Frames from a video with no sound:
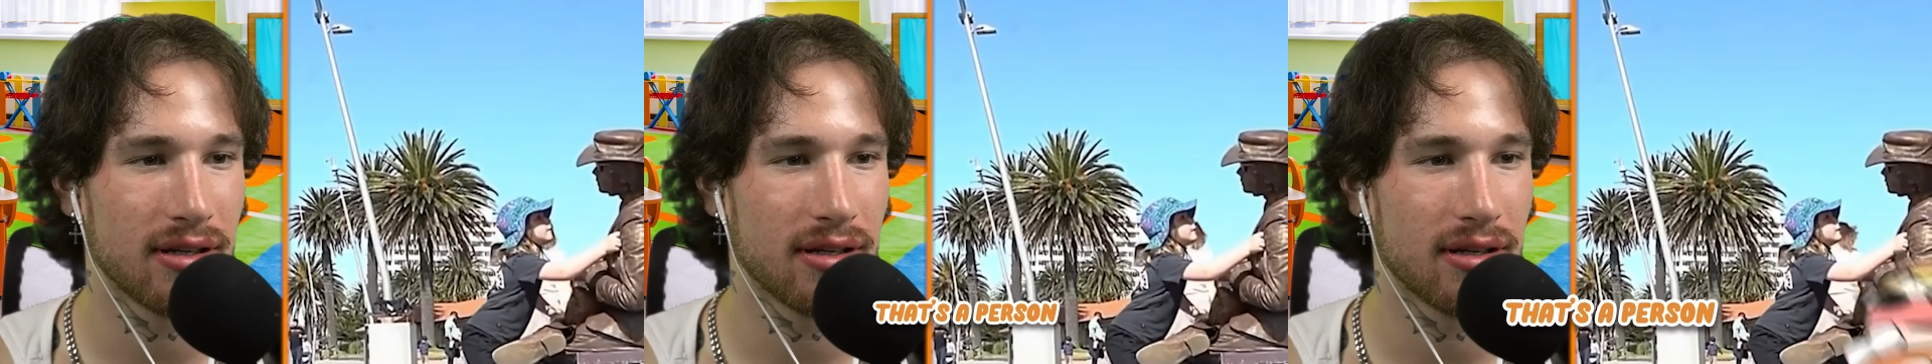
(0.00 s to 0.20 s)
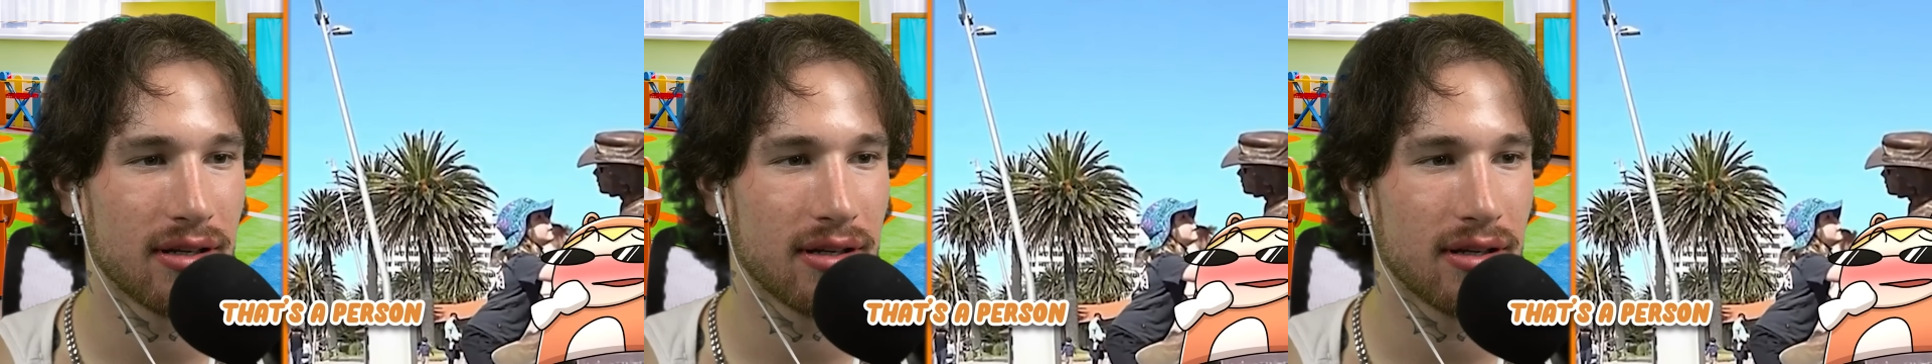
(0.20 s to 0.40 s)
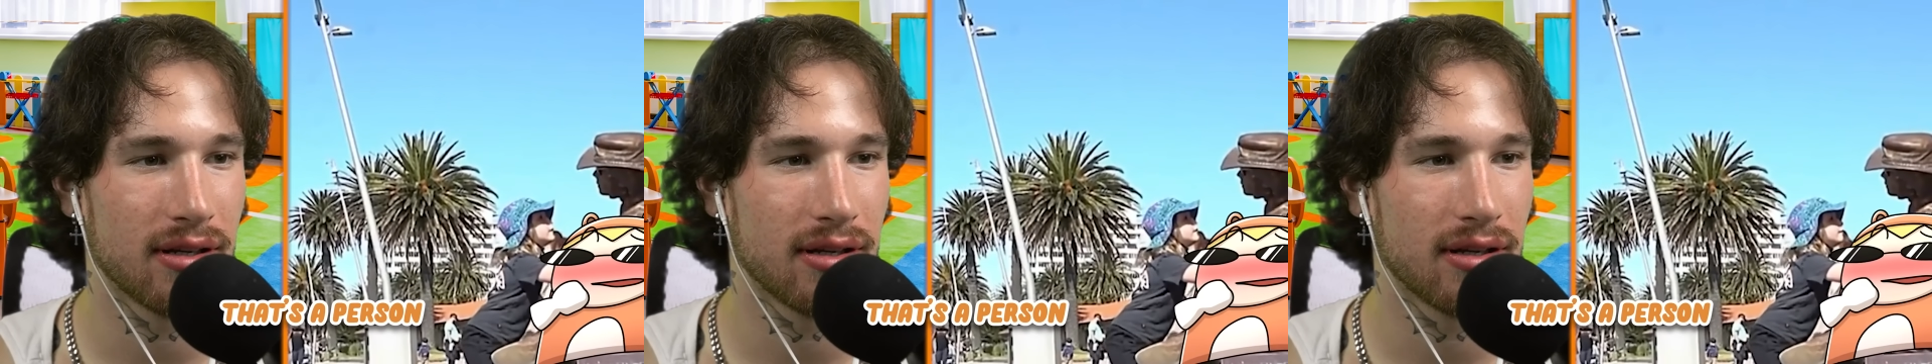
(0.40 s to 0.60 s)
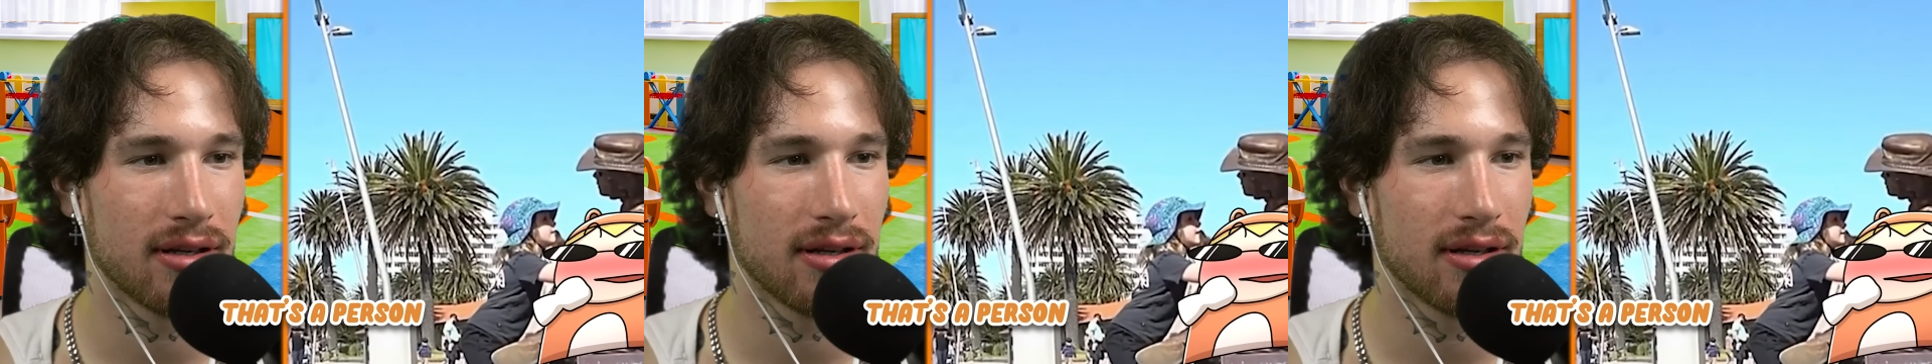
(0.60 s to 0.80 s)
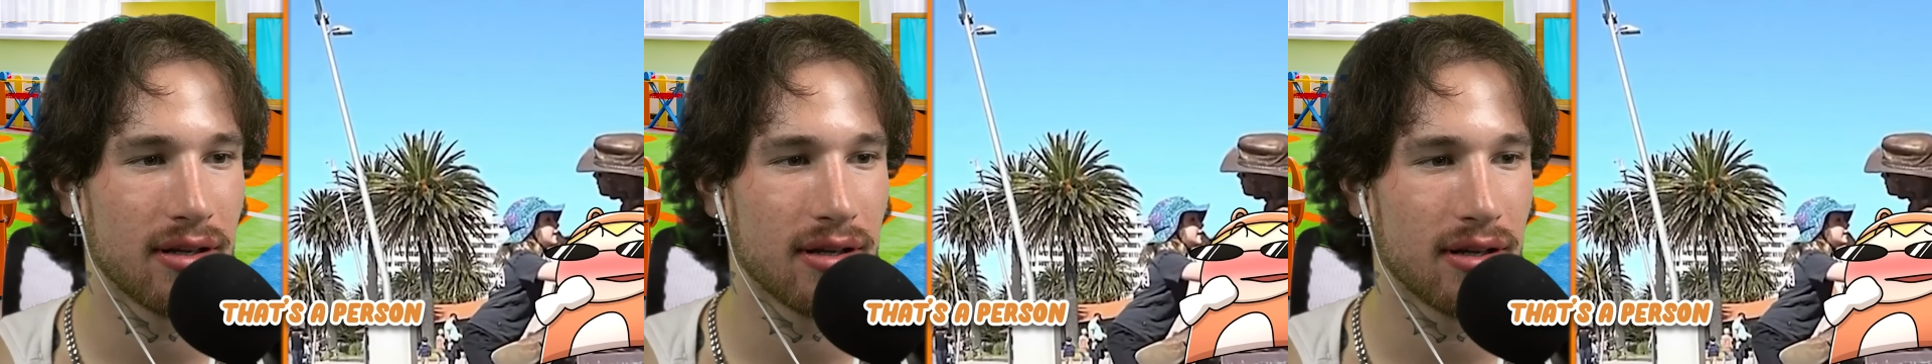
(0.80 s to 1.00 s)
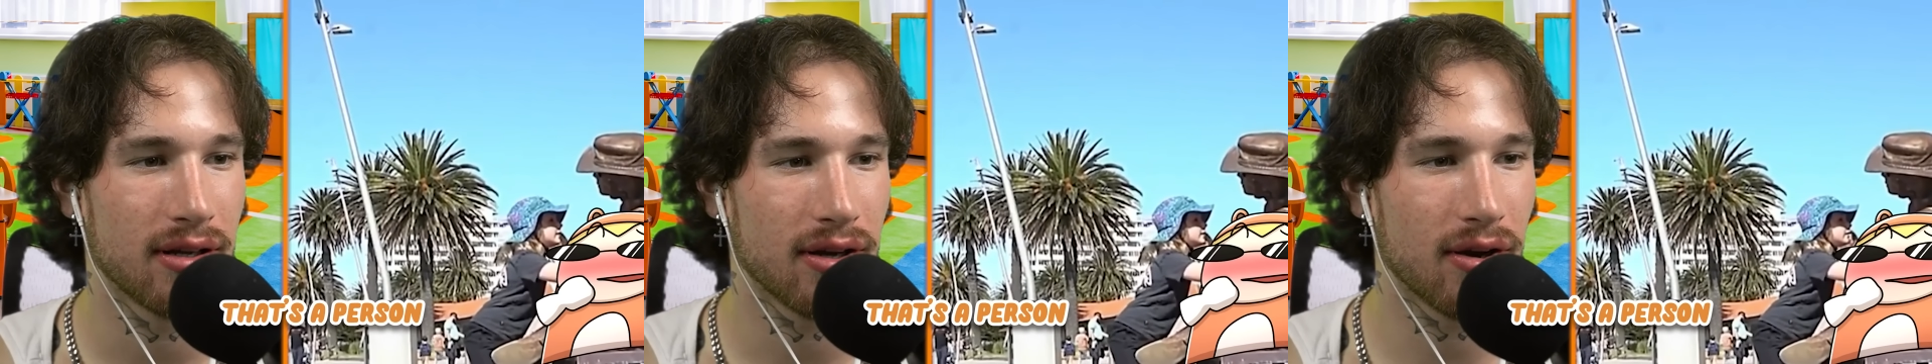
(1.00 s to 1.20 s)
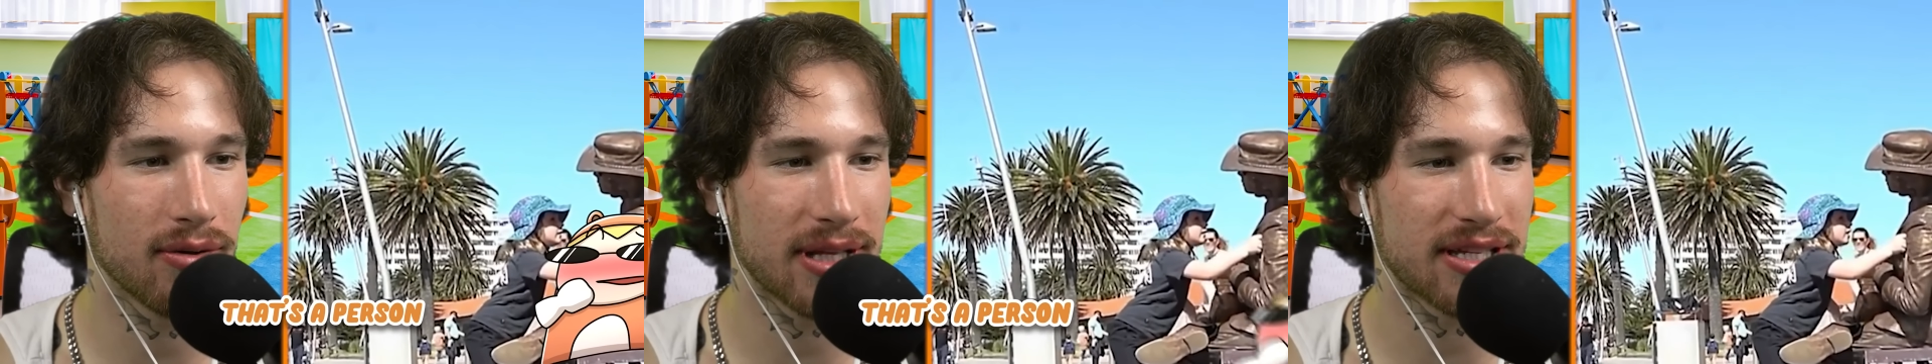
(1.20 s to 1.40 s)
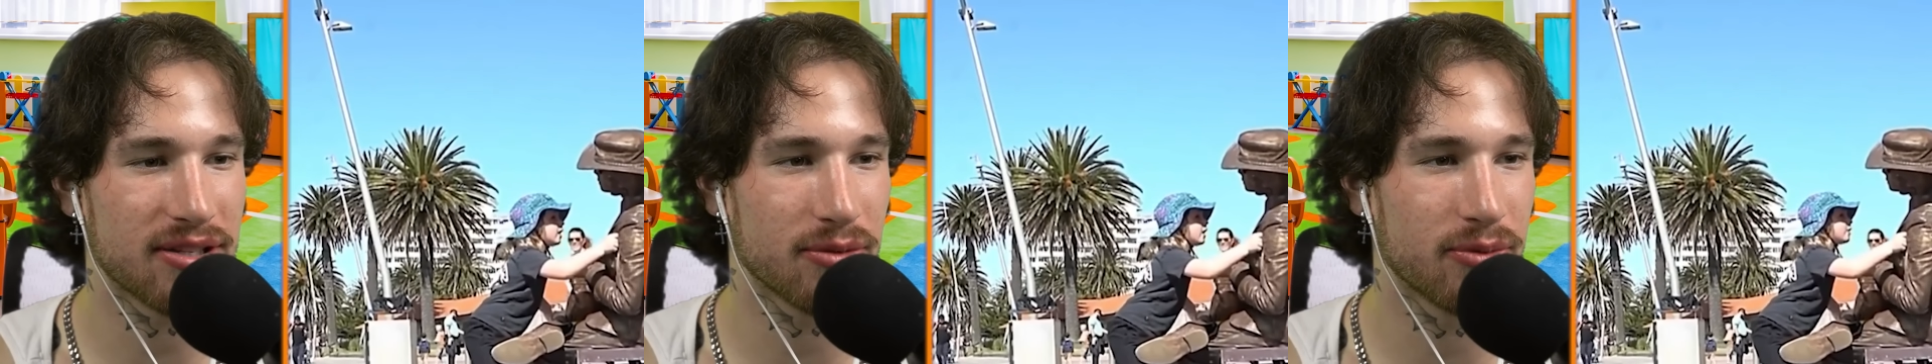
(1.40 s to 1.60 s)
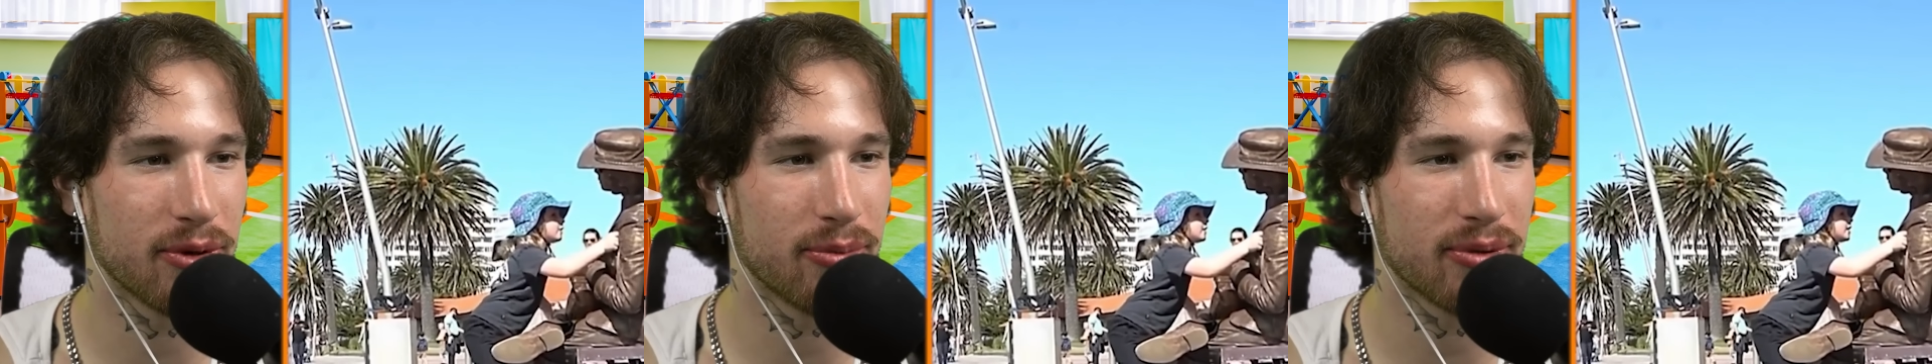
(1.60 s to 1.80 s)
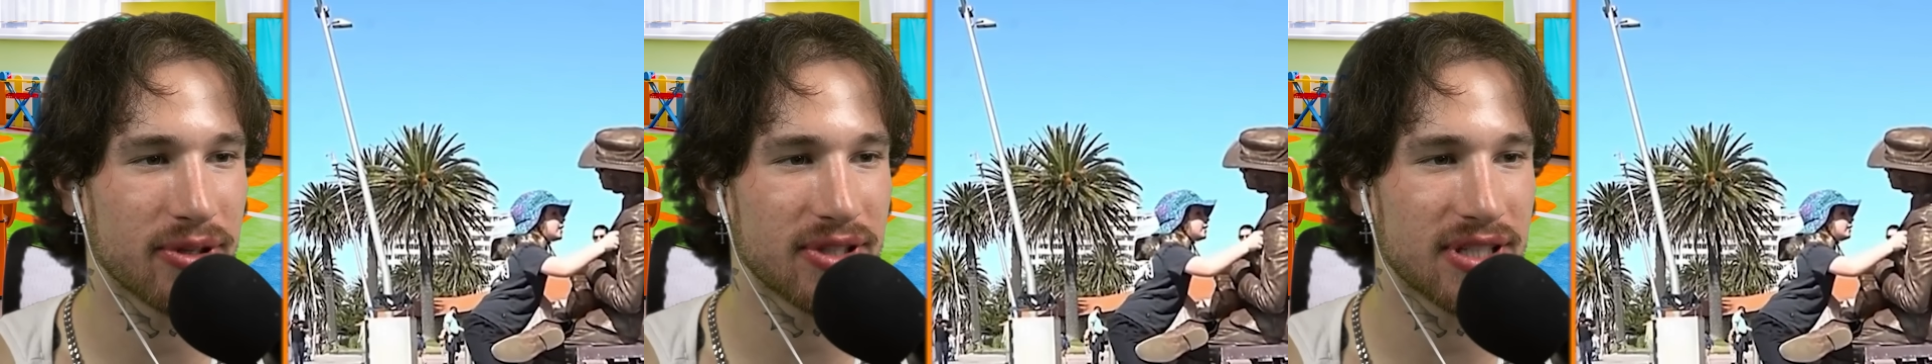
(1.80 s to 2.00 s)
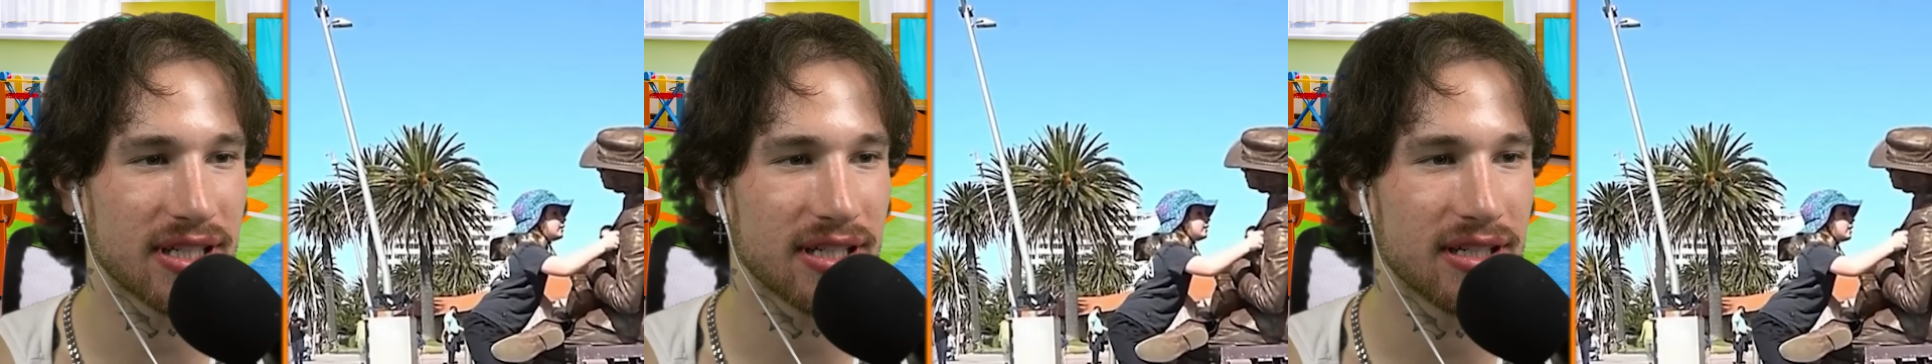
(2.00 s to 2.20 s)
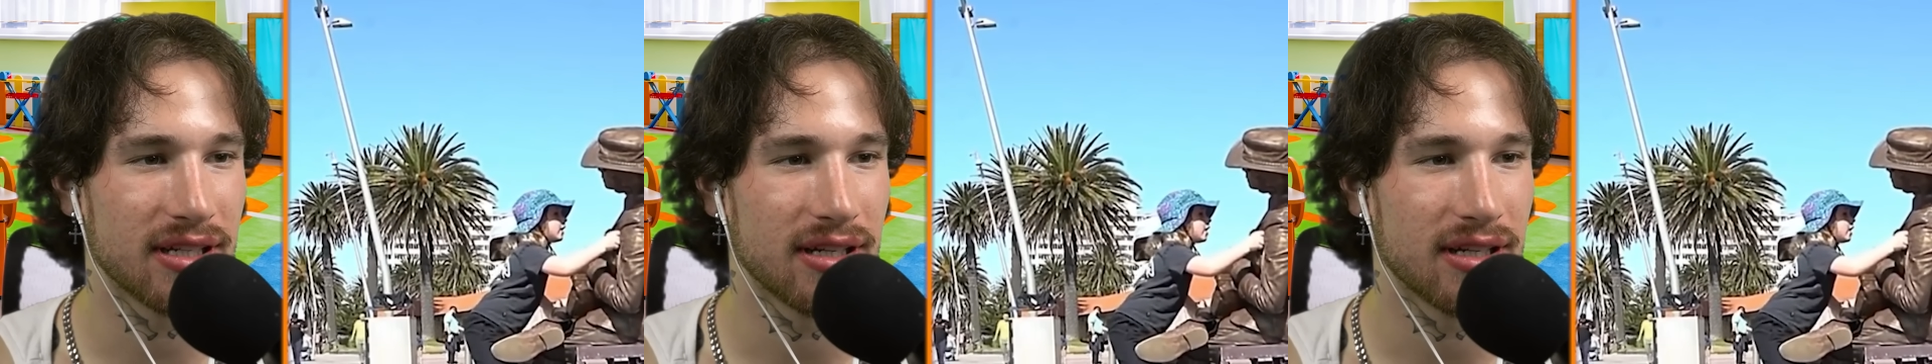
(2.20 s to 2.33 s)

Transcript: That's a person. oh, that's a real person.